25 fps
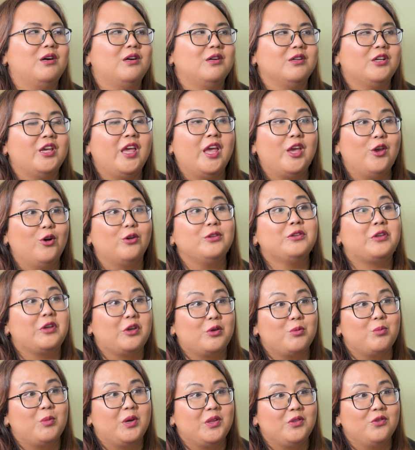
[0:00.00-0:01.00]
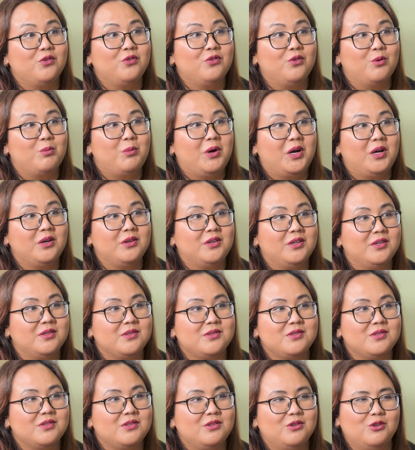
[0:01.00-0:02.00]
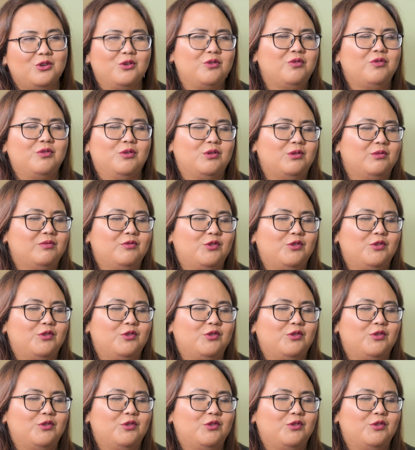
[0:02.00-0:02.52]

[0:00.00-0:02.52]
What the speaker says: chaotic month for markets, for